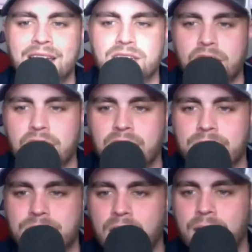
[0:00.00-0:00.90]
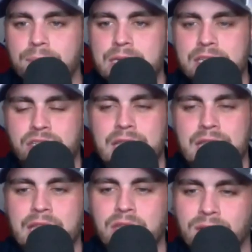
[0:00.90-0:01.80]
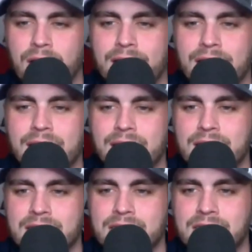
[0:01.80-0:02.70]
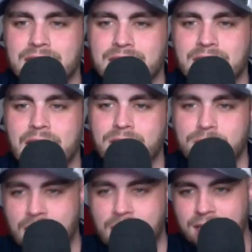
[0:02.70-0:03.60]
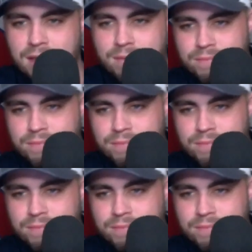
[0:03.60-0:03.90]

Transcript: Jacob, potentially that you like in this side of the bracket?